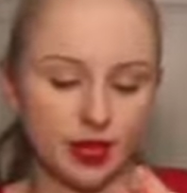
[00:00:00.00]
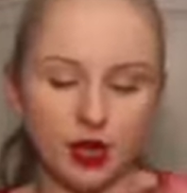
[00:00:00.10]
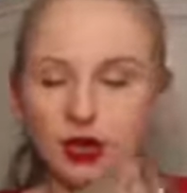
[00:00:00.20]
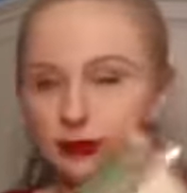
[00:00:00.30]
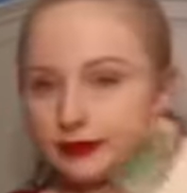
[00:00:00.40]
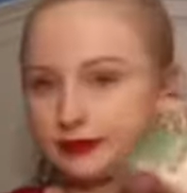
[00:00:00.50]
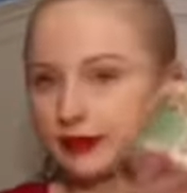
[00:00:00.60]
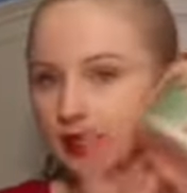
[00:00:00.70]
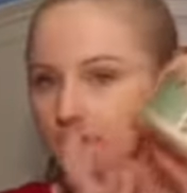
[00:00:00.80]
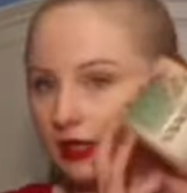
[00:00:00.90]
um,
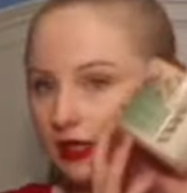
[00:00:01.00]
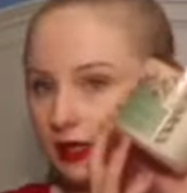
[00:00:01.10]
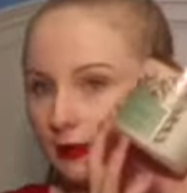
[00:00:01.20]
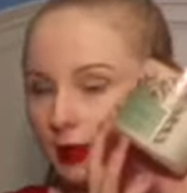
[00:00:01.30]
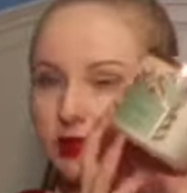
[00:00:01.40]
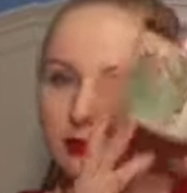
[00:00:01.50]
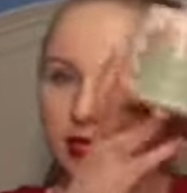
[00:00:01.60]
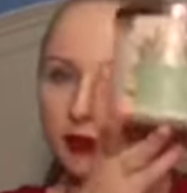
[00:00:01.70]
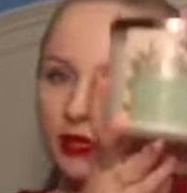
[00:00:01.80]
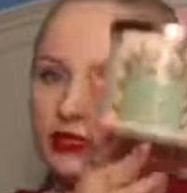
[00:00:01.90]
Bath &
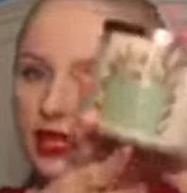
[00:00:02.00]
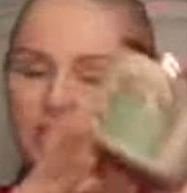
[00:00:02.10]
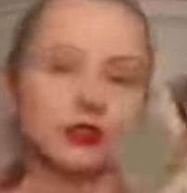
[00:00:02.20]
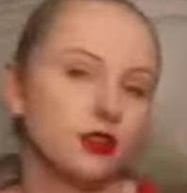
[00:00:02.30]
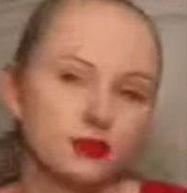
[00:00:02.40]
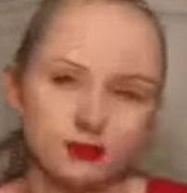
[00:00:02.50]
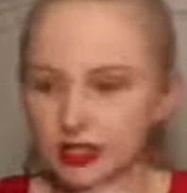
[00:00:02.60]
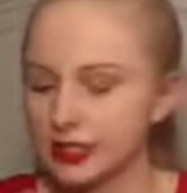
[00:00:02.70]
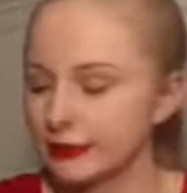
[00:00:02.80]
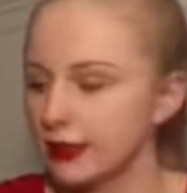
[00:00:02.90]
Body Works candle.
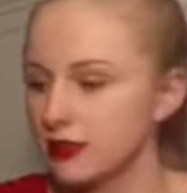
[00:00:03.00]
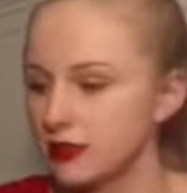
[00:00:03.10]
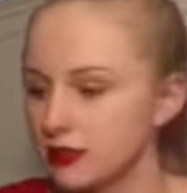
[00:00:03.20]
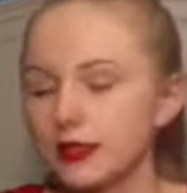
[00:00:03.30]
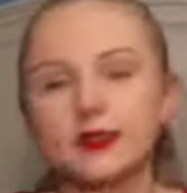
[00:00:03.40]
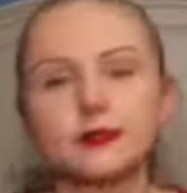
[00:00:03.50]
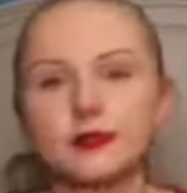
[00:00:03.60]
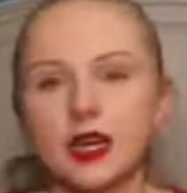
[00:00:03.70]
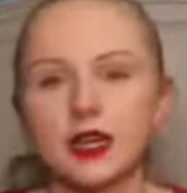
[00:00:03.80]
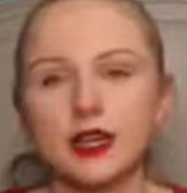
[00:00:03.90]
This smells
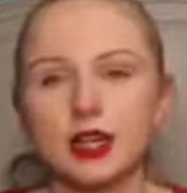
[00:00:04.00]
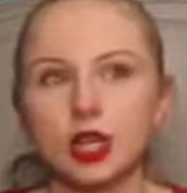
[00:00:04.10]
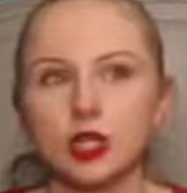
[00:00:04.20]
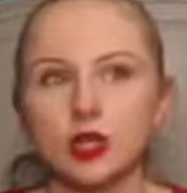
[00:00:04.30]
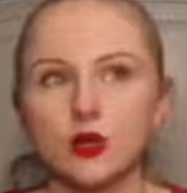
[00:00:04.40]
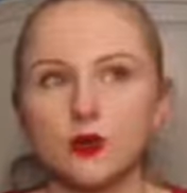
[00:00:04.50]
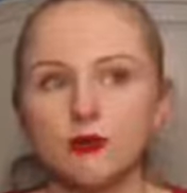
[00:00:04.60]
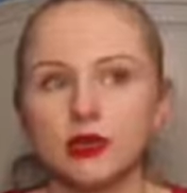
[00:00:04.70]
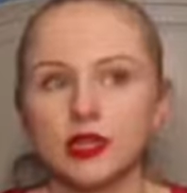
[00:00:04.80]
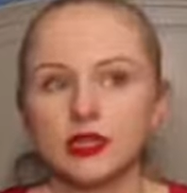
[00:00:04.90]
kind of like
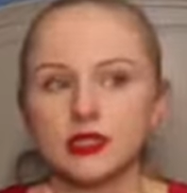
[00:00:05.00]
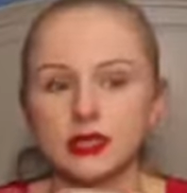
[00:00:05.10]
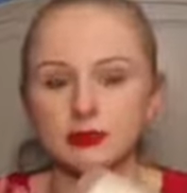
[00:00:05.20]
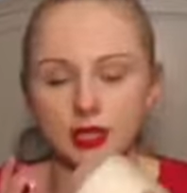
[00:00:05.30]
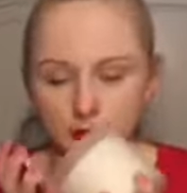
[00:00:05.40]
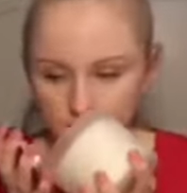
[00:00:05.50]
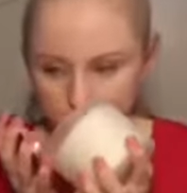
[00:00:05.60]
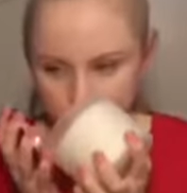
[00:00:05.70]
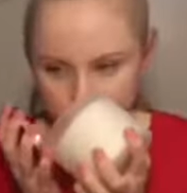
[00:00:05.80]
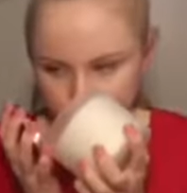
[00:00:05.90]
cologne, but at the same time, like
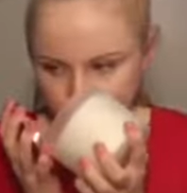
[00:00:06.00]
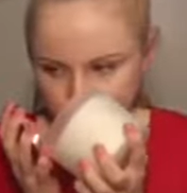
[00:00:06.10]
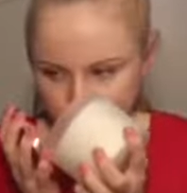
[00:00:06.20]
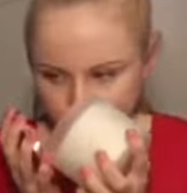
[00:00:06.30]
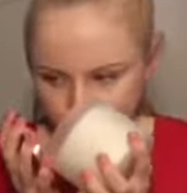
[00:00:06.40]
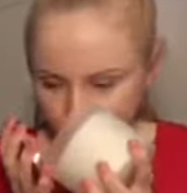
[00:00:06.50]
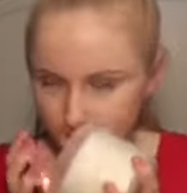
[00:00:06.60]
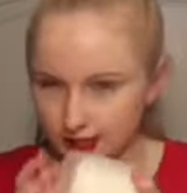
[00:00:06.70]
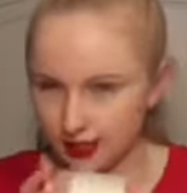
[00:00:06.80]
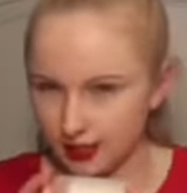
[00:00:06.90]

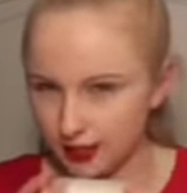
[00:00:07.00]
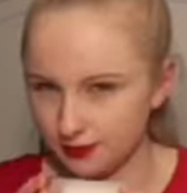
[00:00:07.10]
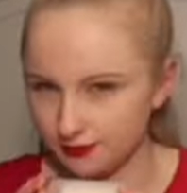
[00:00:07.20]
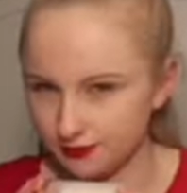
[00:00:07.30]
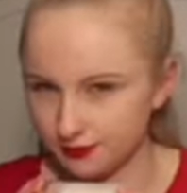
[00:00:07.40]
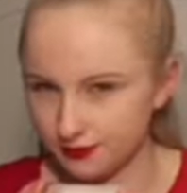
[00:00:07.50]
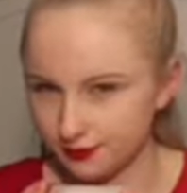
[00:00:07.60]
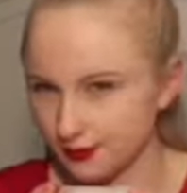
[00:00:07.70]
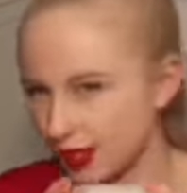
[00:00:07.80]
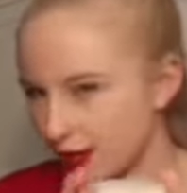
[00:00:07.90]
vanilla.
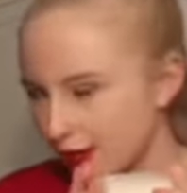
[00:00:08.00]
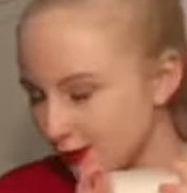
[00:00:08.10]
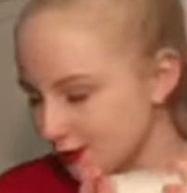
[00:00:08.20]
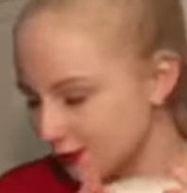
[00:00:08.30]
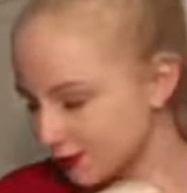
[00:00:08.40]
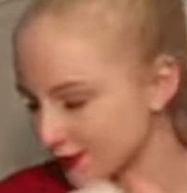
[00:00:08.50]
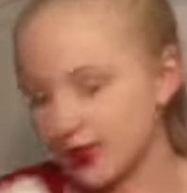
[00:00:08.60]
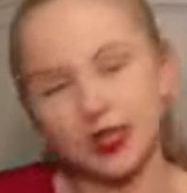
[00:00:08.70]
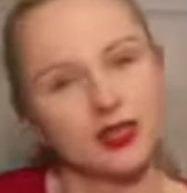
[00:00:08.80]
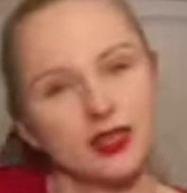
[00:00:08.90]
I don't know.
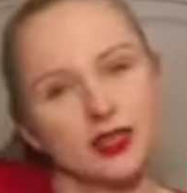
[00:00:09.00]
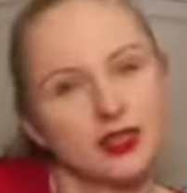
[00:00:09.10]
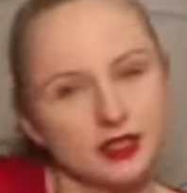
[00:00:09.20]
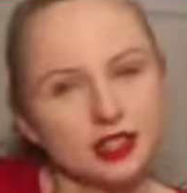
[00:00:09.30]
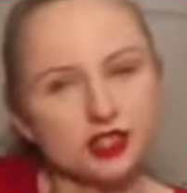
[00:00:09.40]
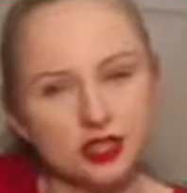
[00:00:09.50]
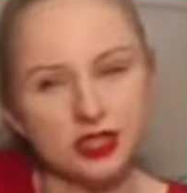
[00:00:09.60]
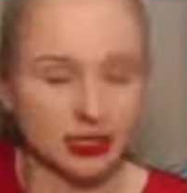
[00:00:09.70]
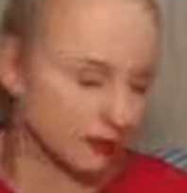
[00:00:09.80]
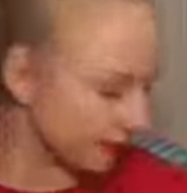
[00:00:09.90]
It's
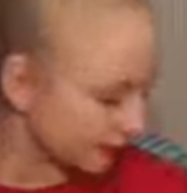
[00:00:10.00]
interesting.